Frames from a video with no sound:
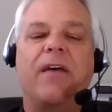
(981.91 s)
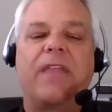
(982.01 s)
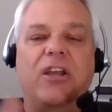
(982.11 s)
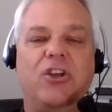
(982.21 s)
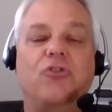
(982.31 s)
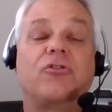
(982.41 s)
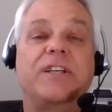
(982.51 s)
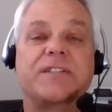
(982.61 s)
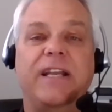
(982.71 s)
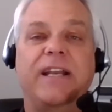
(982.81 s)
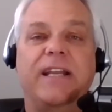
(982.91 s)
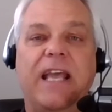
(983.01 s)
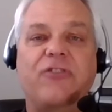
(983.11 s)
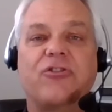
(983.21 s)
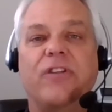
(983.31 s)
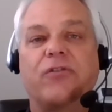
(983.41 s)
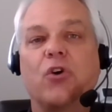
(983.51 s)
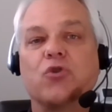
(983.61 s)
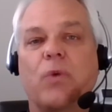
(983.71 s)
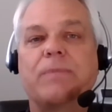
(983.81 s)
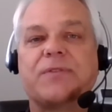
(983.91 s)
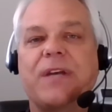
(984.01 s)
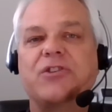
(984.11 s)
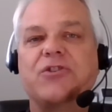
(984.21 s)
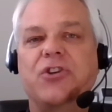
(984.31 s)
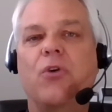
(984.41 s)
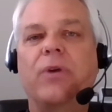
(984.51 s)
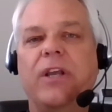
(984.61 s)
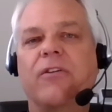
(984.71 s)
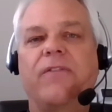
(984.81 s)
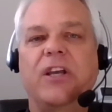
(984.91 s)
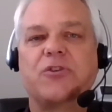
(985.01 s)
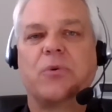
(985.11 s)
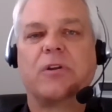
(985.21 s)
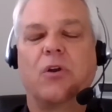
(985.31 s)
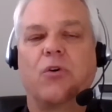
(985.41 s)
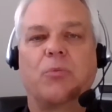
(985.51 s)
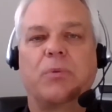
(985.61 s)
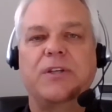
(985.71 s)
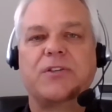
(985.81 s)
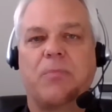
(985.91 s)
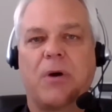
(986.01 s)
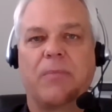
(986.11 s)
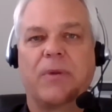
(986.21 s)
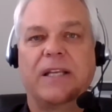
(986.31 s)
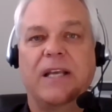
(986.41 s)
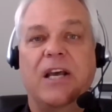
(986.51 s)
that usually is an indication that those websites don't interface with the local police department.